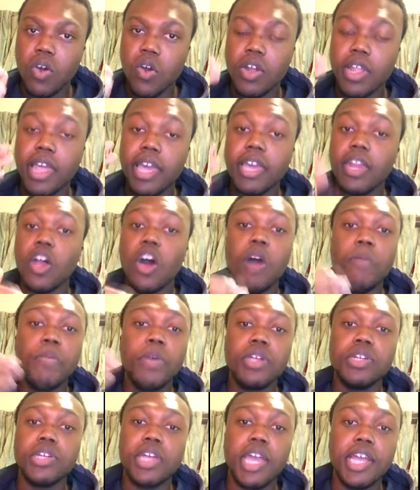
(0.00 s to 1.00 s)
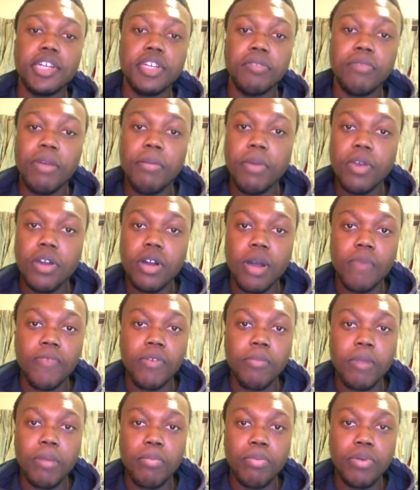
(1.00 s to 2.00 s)
or they can help your education. Maybe you come
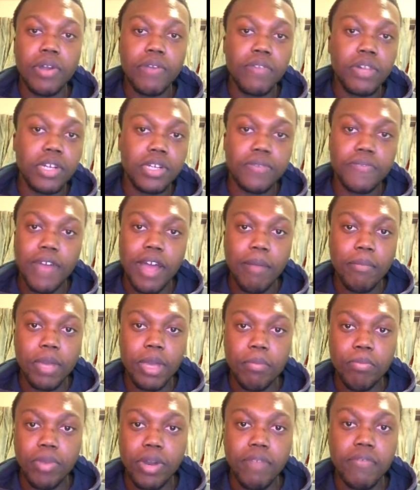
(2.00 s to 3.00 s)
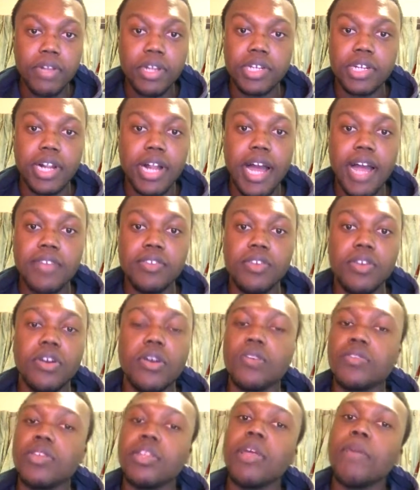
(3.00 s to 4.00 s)
from a privileged family, privileged class, you
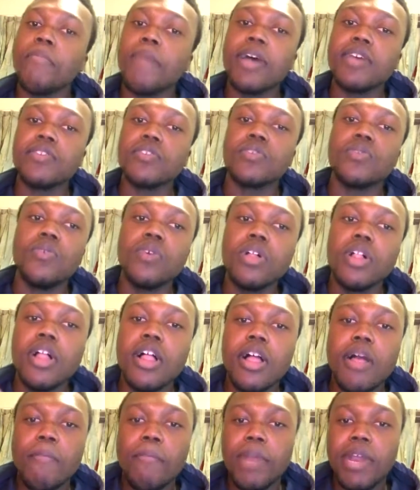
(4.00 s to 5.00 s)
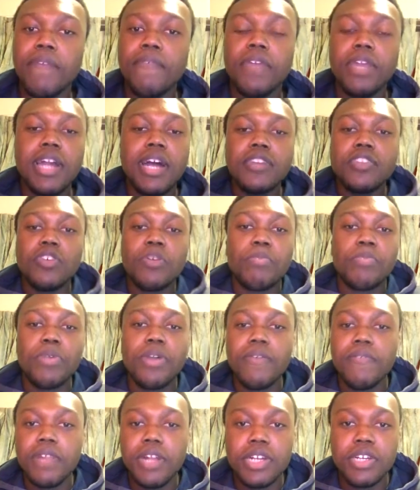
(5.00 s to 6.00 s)
go to the best school, but if you're not so
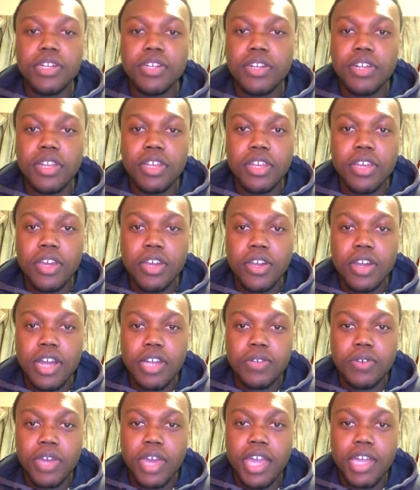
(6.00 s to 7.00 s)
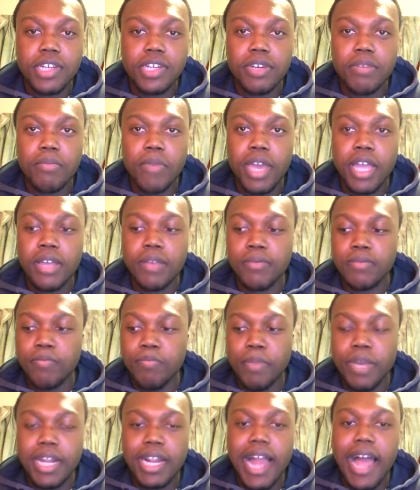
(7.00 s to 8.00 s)
privileged, your education may
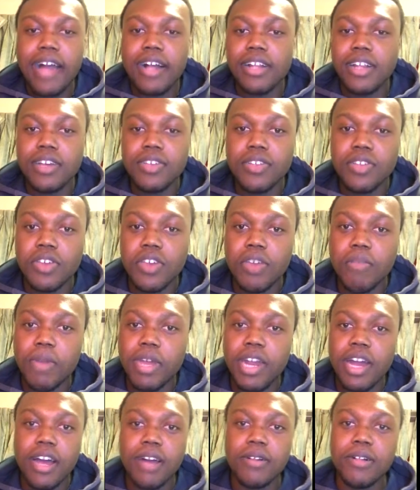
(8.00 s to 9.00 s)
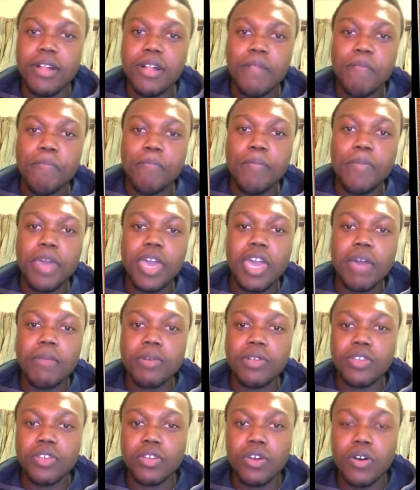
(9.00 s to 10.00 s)
be lackluster. You may not be
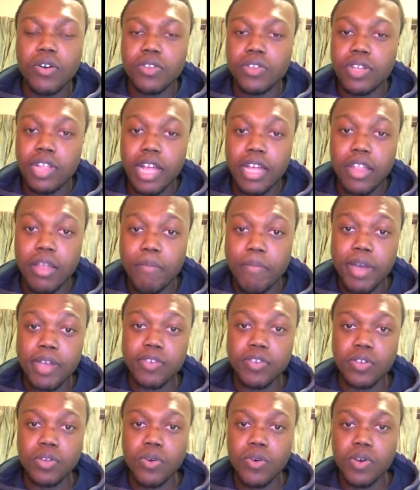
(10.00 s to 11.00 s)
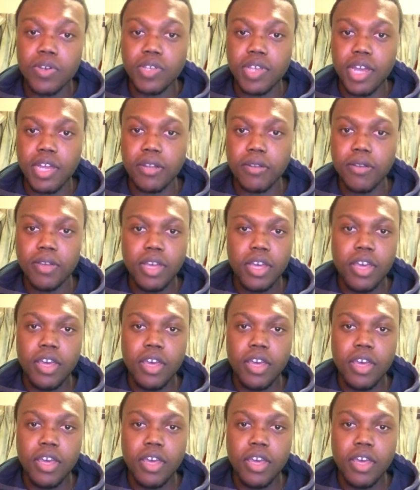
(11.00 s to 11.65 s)
able to go to like the best schools, and